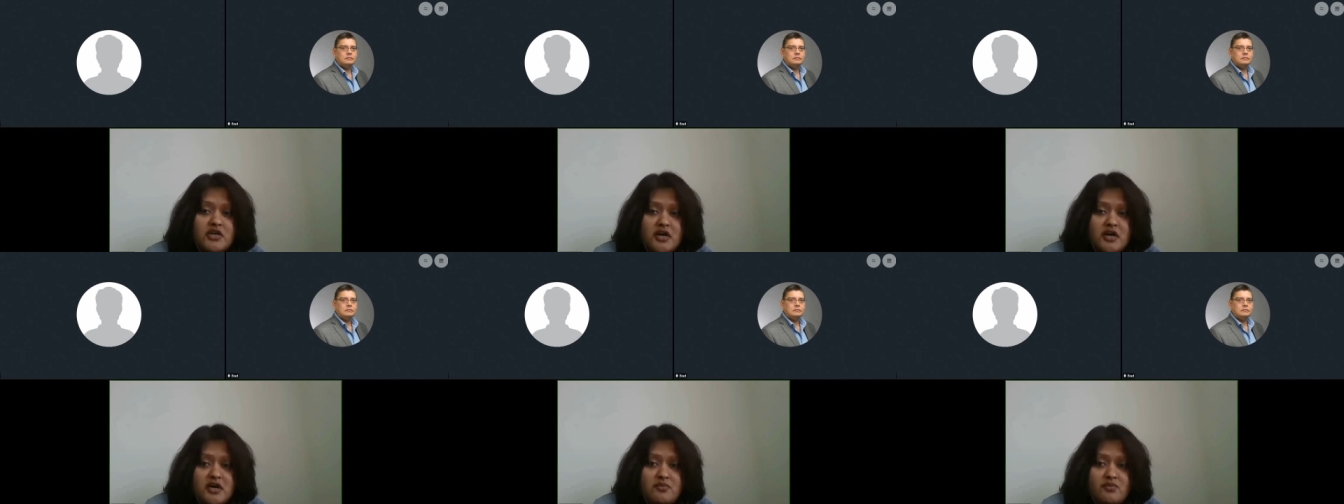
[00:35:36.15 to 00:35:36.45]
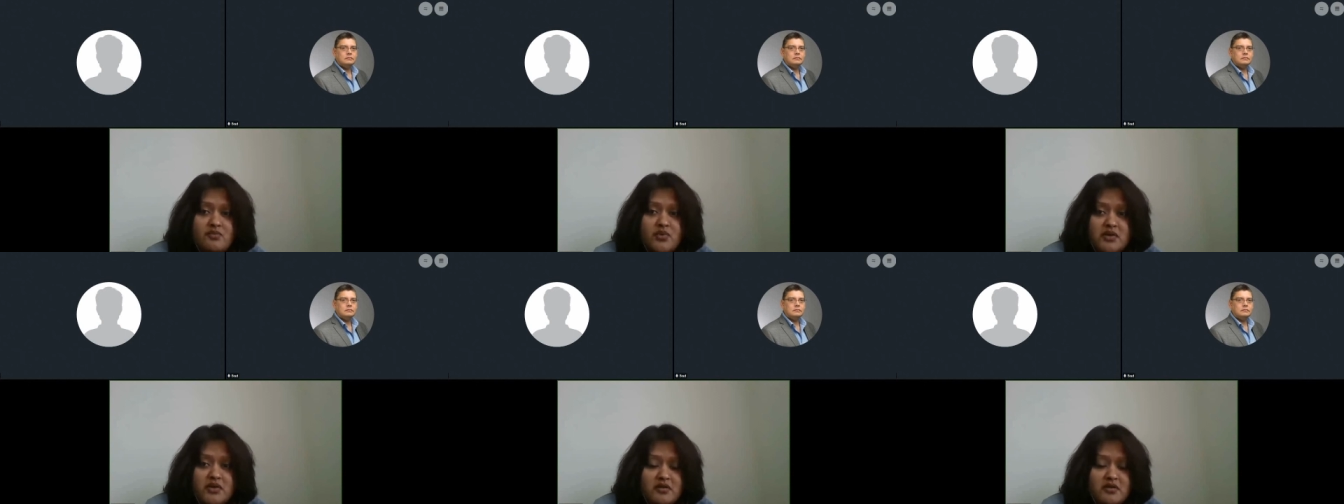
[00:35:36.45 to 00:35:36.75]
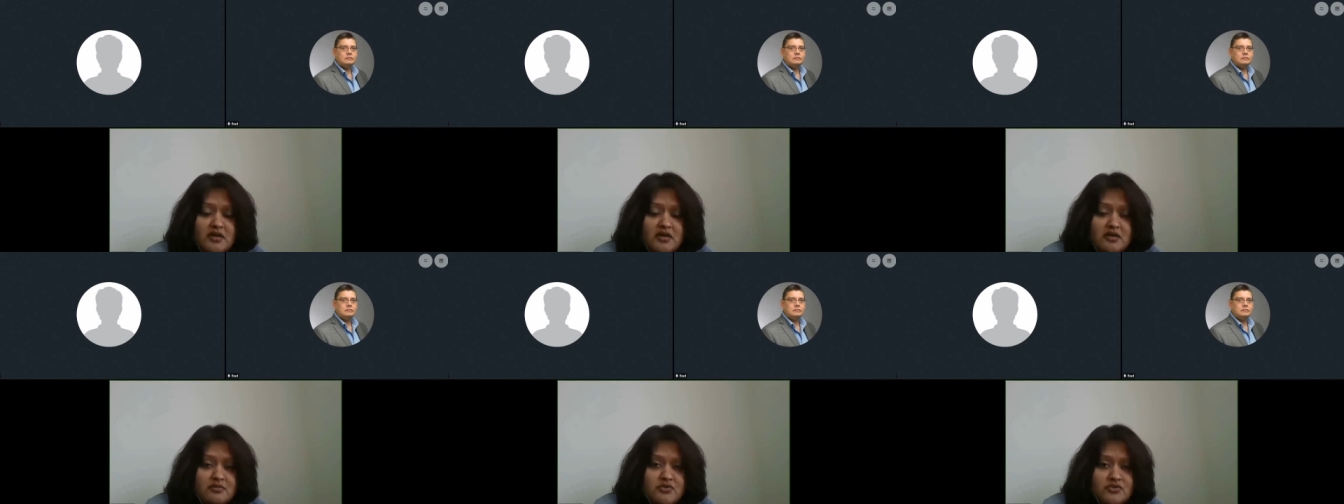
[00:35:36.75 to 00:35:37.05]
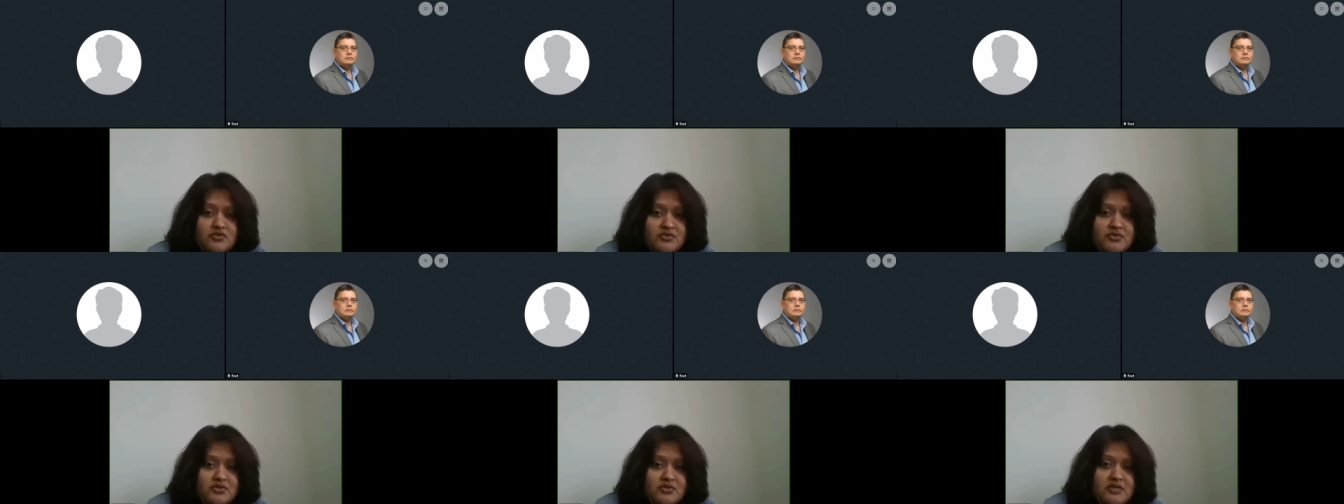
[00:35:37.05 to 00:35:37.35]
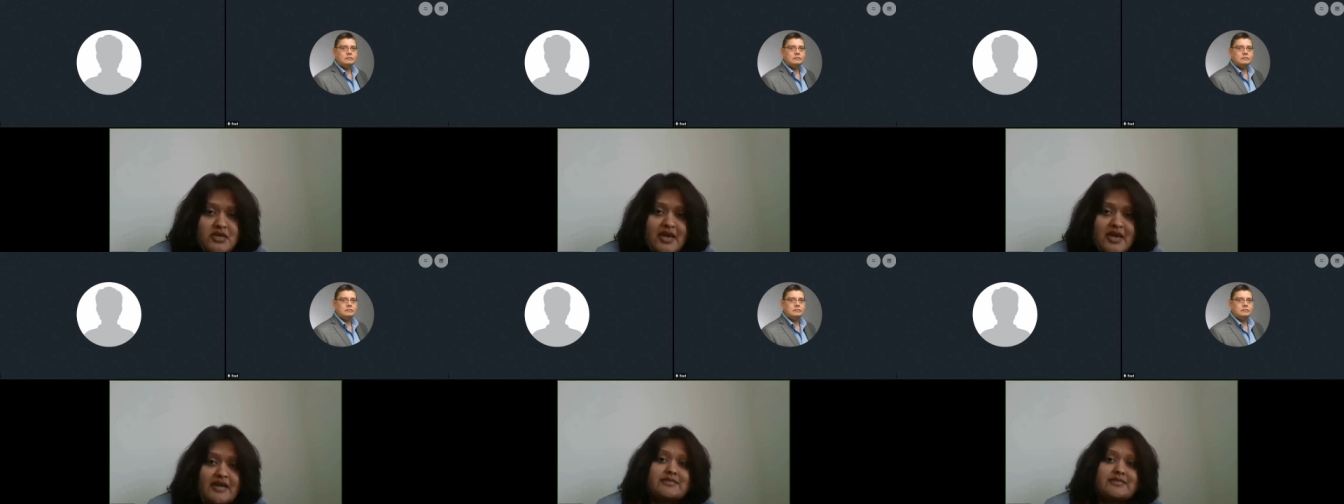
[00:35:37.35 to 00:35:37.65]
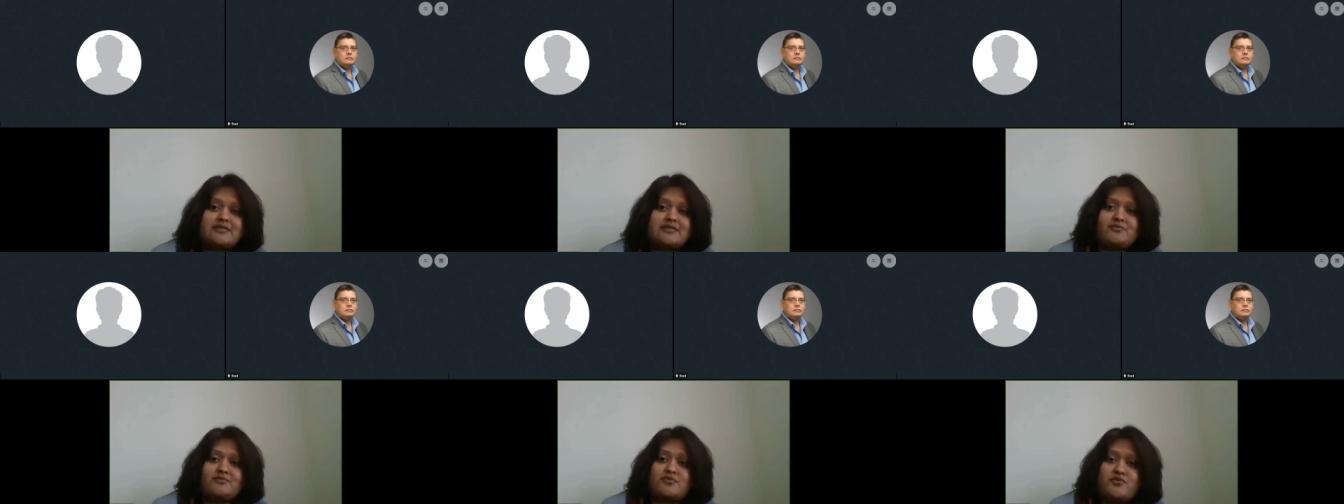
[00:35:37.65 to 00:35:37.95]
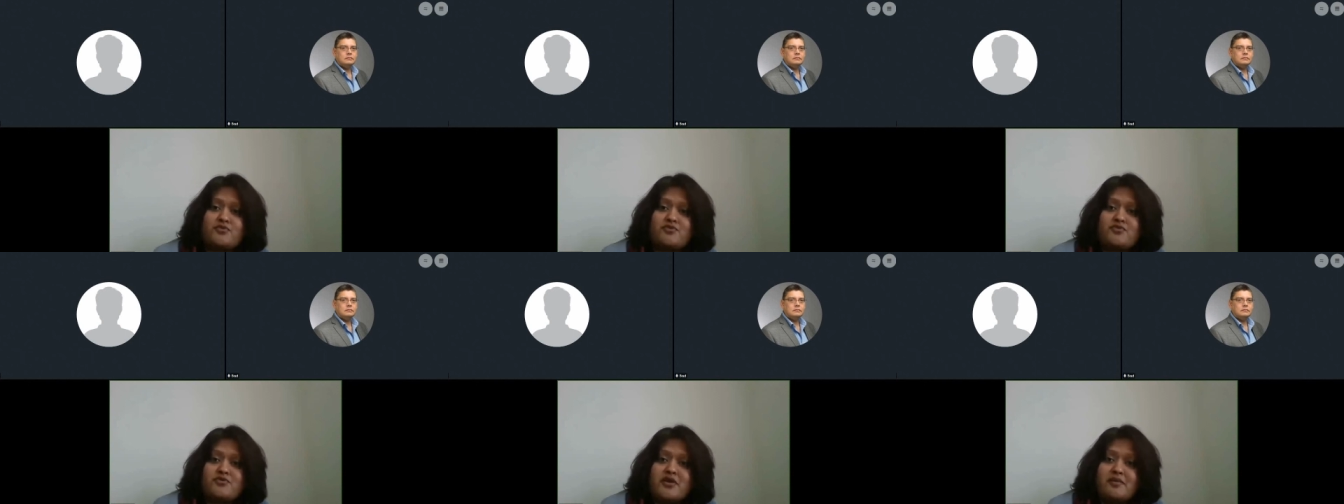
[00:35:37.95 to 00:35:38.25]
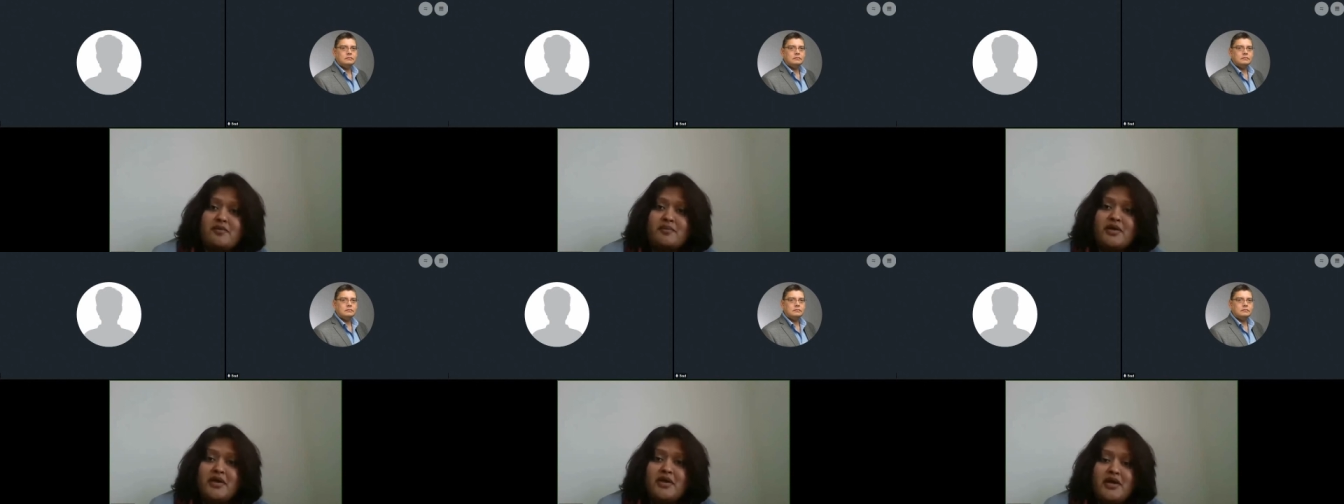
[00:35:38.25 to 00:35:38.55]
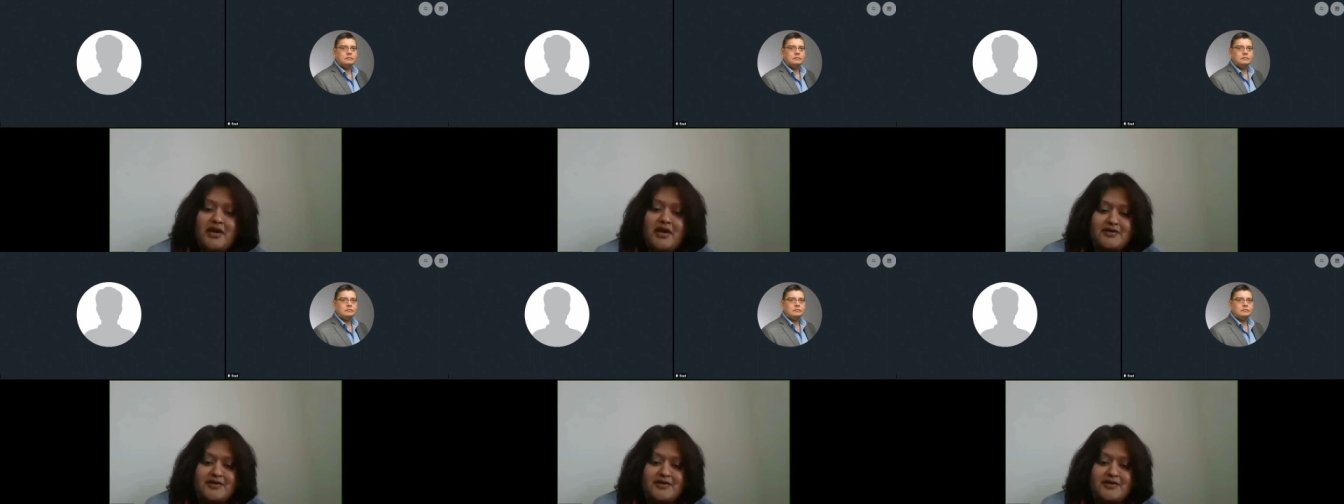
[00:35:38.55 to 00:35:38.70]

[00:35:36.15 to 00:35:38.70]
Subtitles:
time when it comes to the HASI program.